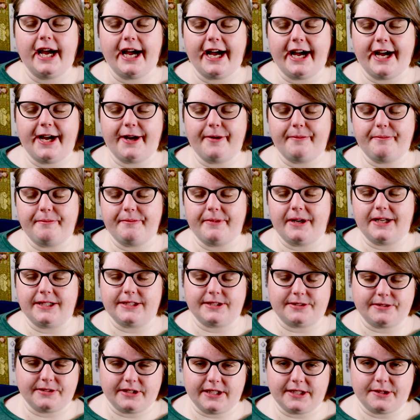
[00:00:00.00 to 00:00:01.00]
Um,
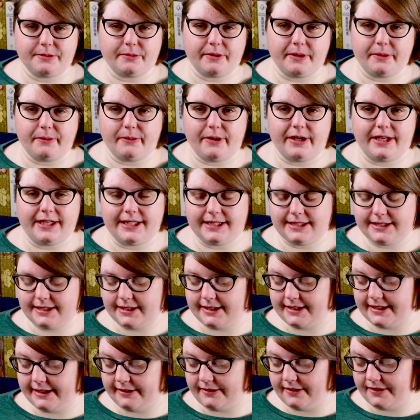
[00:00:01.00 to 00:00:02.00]
and so that's why Wildlands
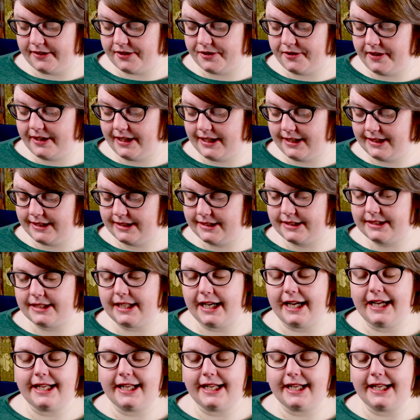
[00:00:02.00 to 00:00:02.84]
is down on the trade list.